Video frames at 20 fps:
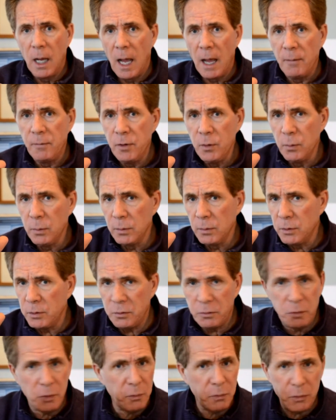Do
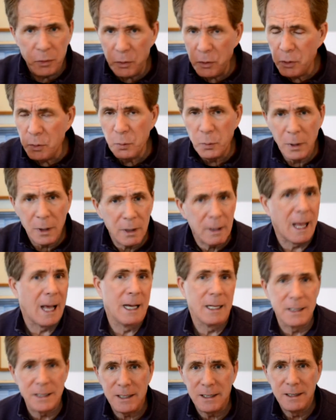you
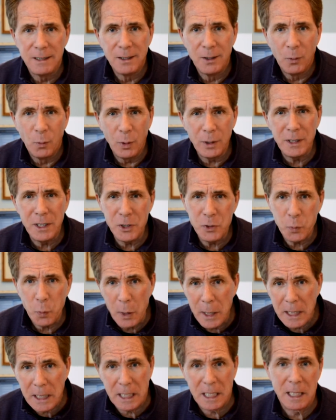realize what this
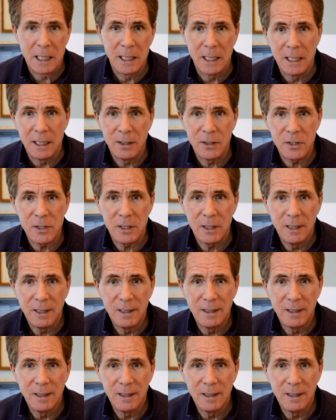weekend is?